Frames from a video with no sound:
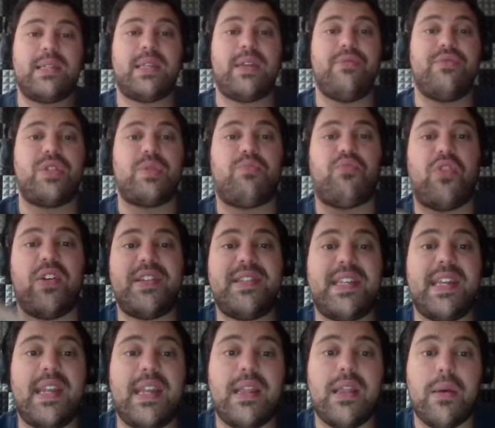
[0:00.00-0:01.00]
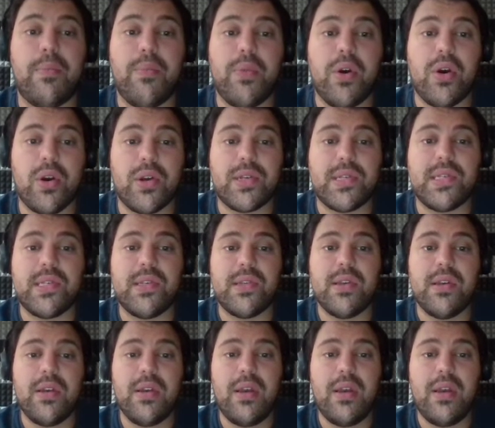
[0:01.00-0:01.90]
it was printed in the books,